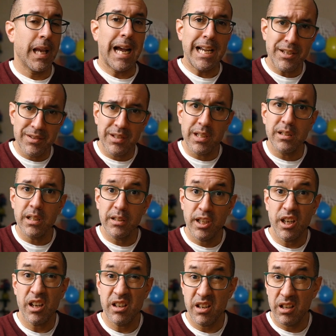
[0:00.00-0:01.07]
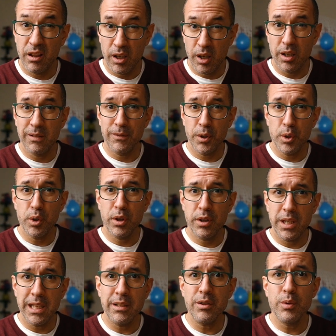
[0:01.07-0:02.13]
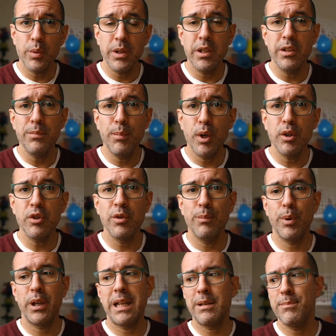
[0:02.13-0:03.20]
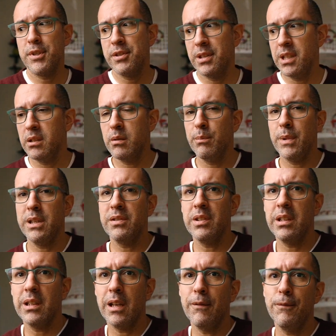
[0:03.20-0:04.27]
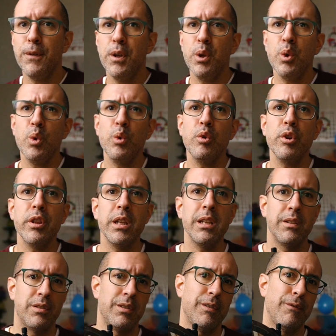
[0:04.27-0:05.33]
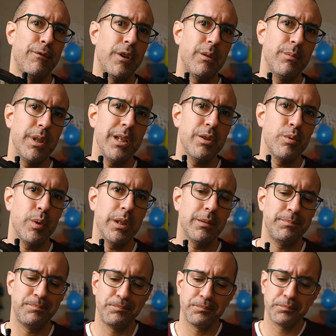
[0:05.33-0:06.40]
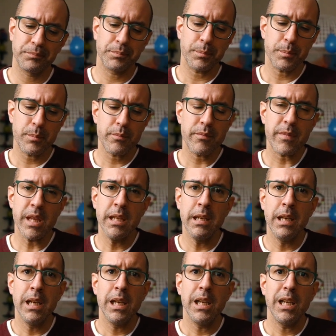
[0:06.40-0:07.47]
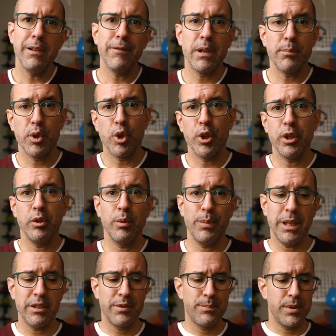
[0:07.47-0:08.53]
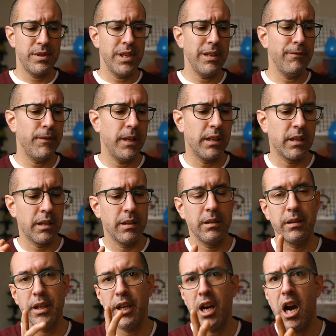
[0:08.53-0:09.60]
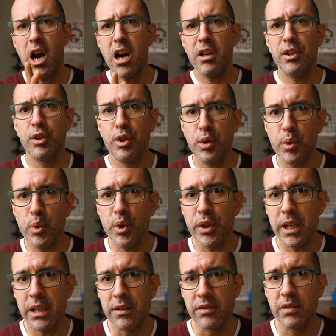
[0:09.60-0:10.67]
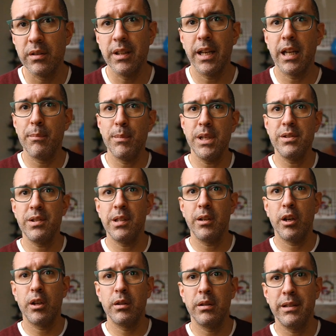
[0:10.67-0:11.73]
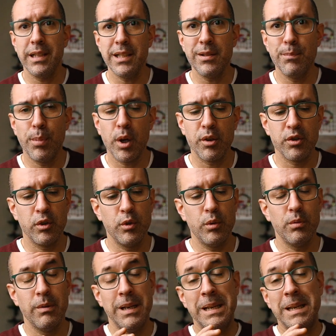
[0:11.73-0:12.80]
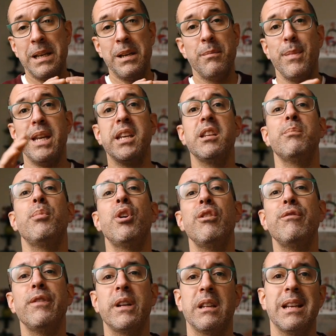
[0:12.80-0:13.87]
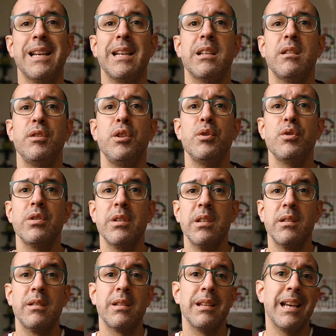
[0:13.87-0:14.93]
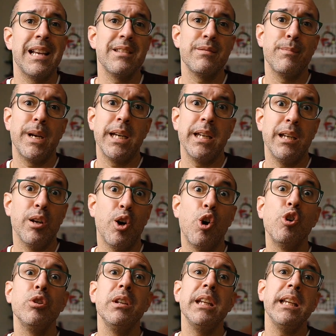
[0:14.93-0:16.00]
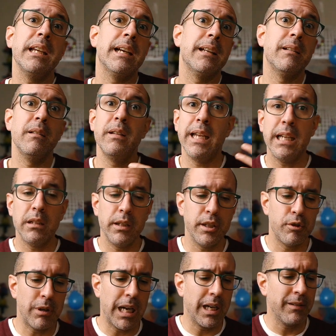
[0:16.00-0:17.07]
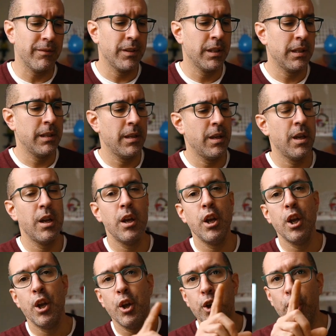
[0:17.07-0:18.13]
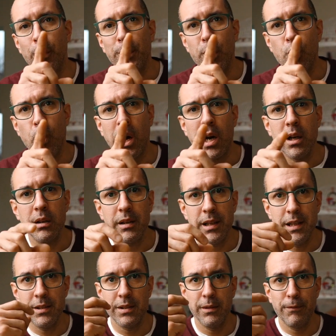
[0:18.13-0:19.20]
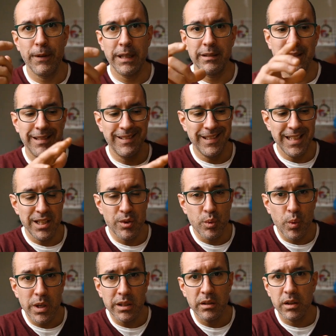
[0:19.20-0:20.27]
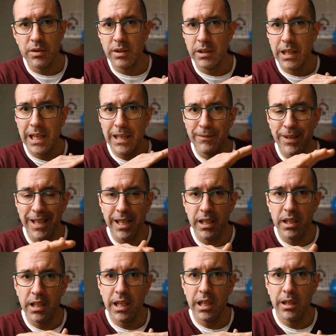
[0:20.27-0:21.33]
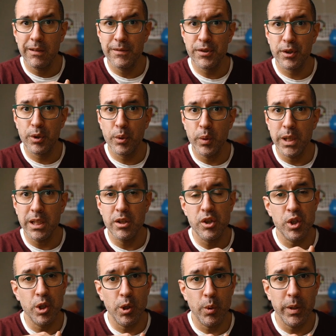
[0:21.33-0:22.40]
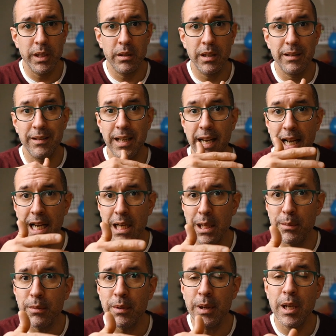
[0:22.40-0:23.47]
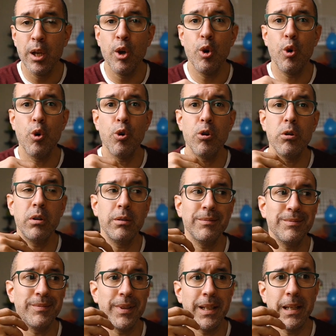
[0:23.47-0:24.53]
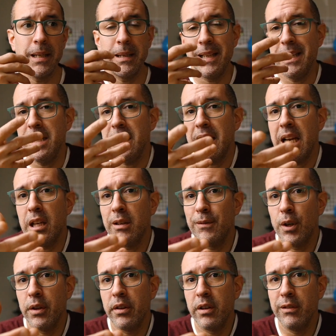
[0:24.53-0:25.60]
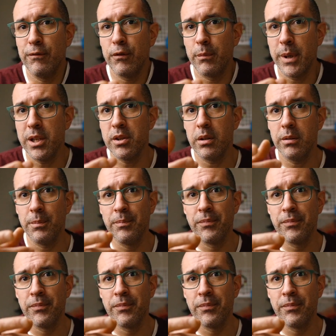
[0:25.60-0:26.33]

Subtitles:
I see that there are a lot of good things with this box, but I'm still missing a few things from this one. If I'm going to be specific, there are two things that I'm missing on this box to make it perfect and use it as my only and daily dry. Number one is the fact that this one doesn't have any kind of screen showing the time or any kind of other information.